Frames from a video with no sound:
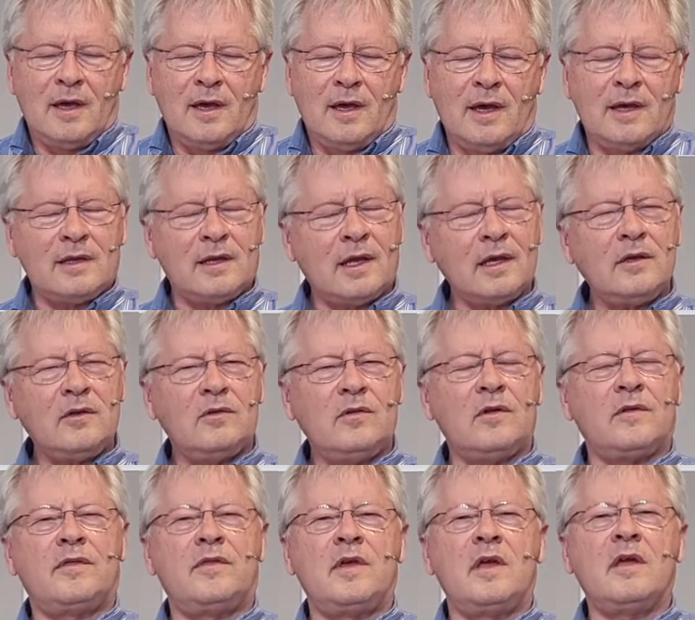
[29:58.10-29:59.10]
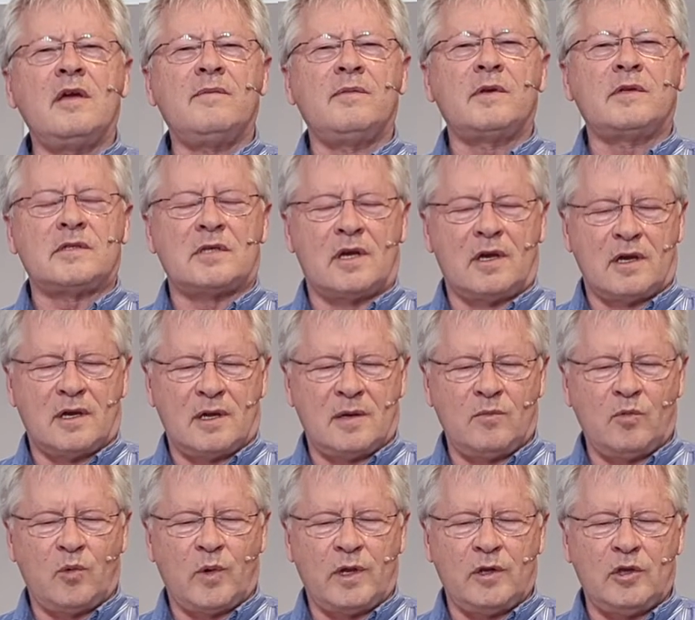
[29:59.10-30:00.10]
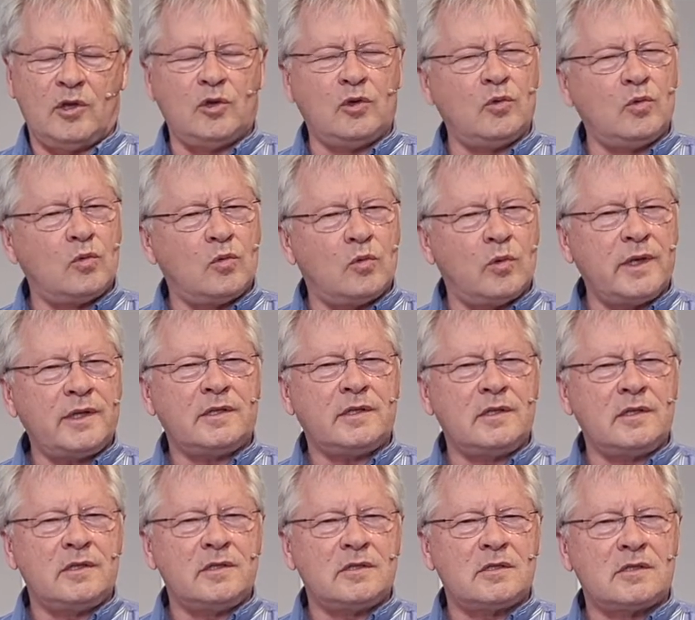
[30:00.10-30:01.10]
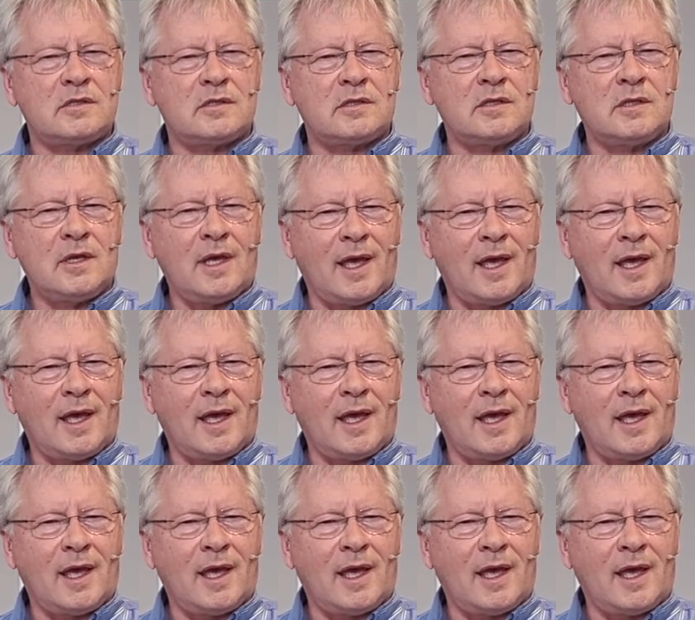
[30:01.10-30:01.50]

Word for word: I'd like you to think of a time when you witnessed